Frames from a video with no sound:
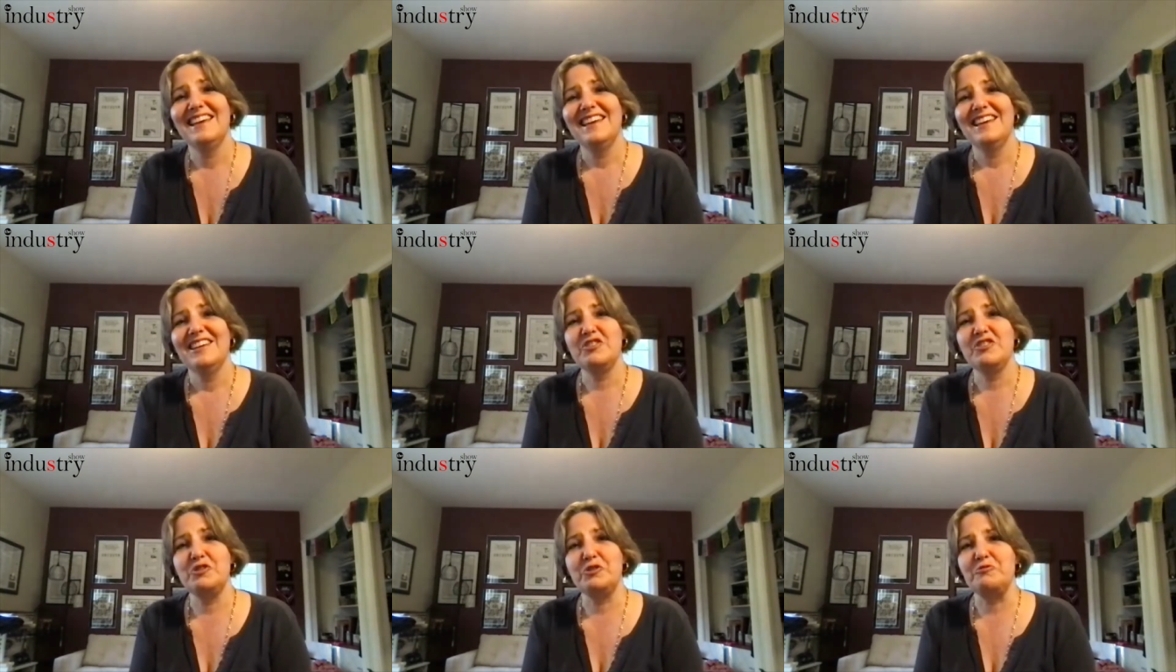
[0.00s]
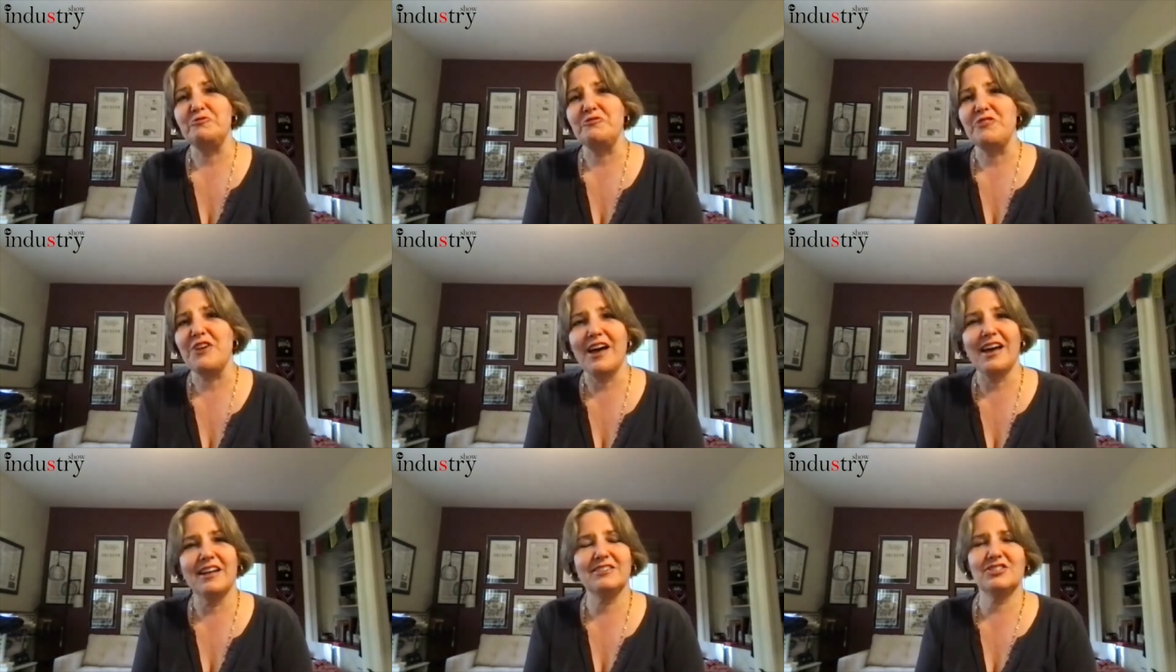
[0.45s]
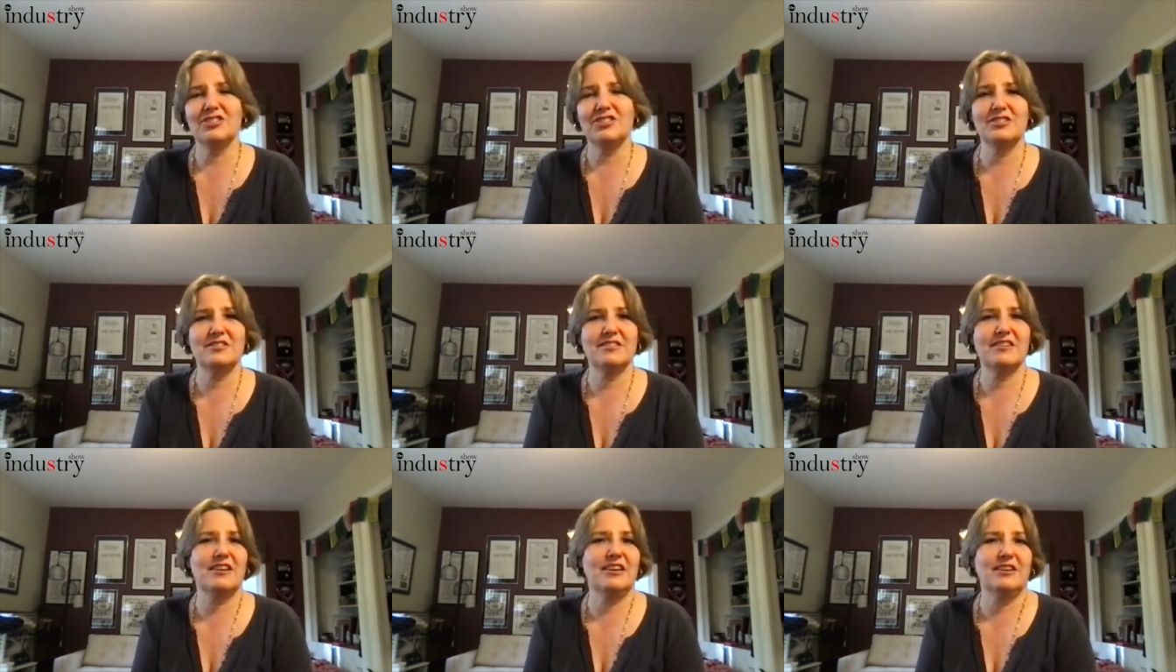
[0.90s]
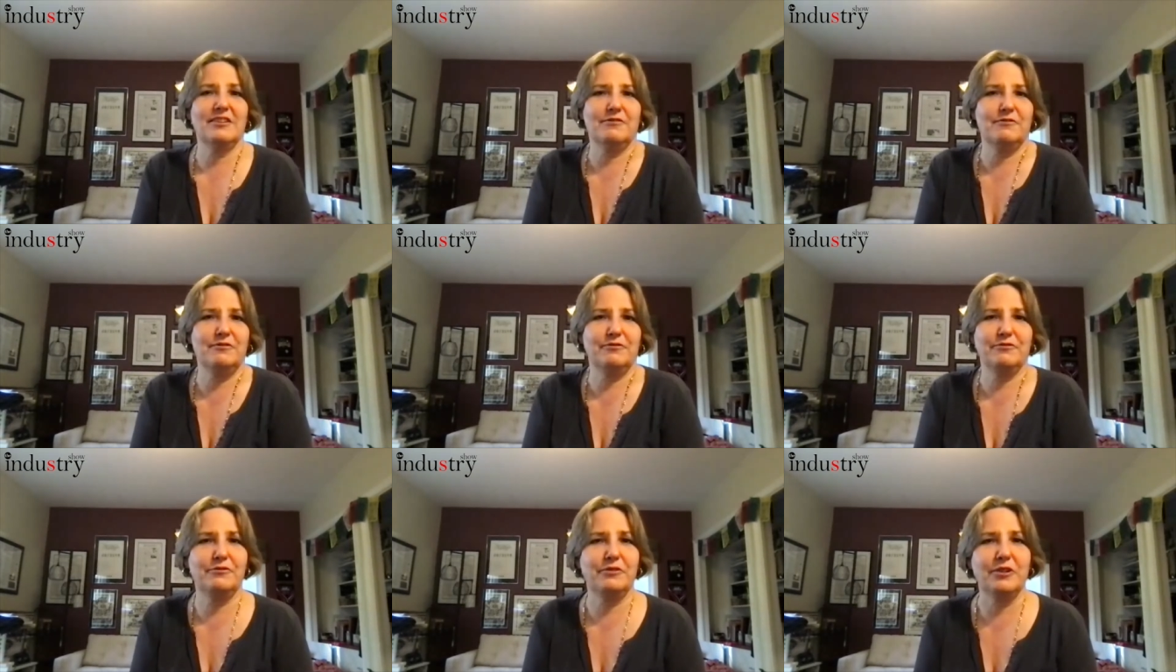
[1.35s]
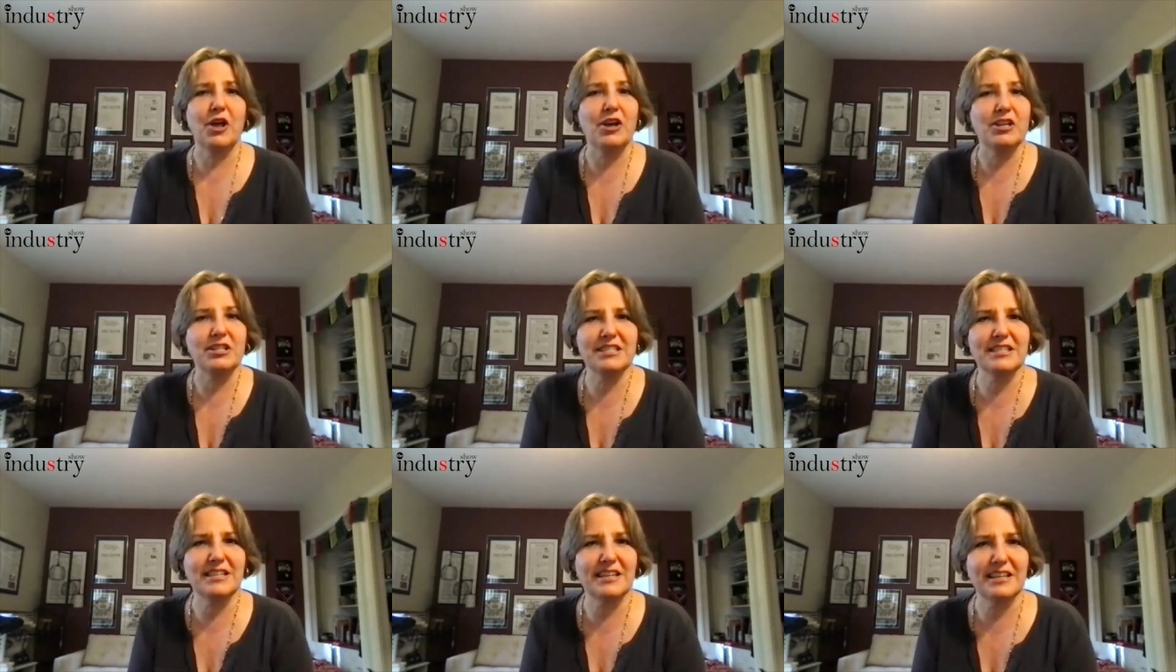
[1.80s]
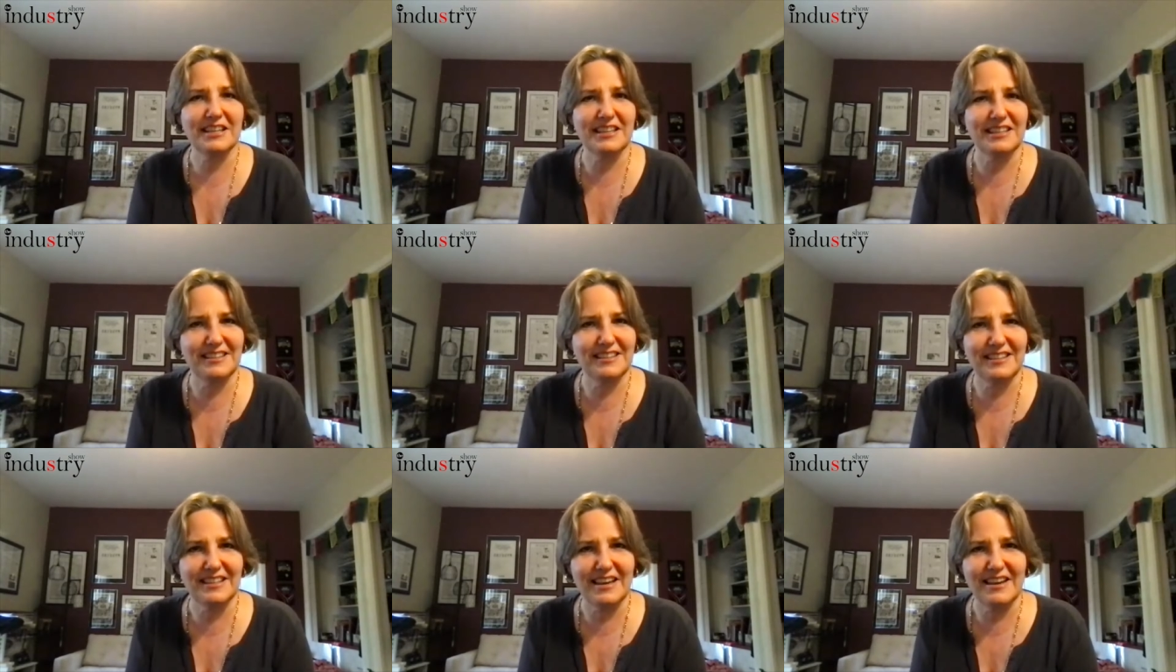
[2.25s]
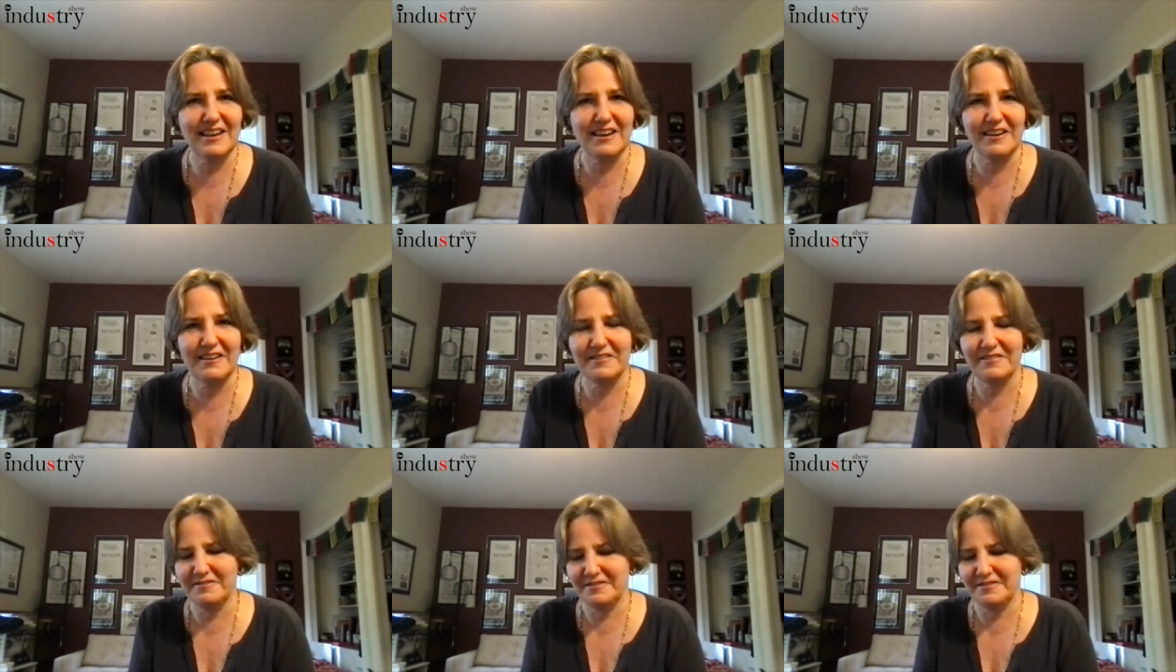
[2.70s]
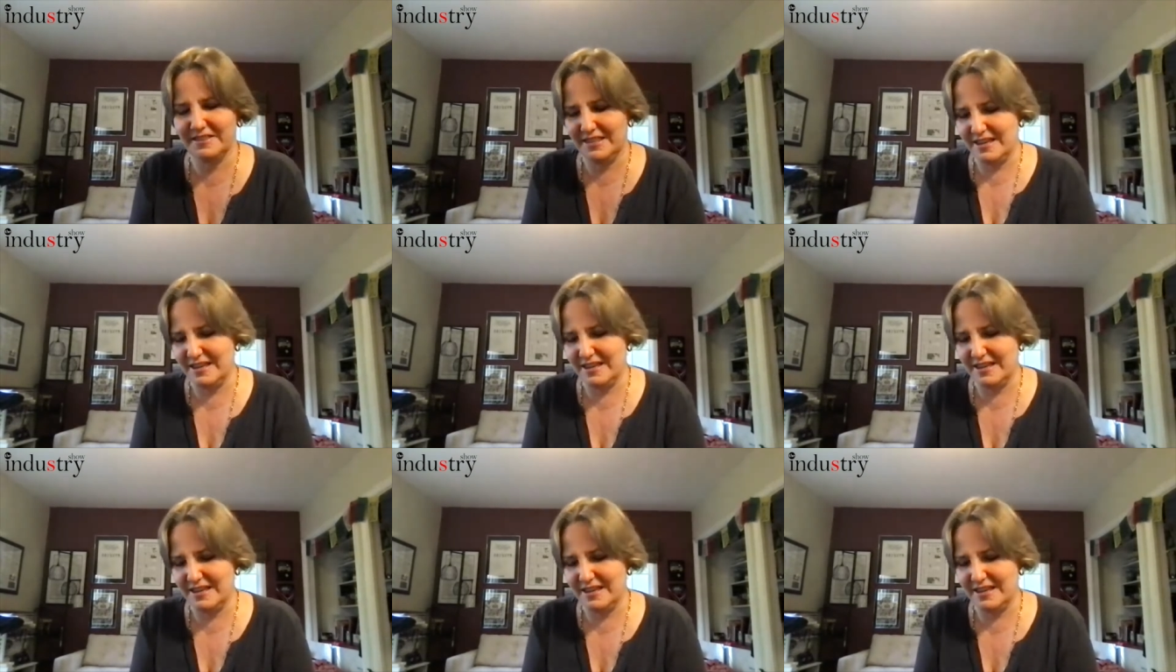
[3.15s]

not just kind of flaunting their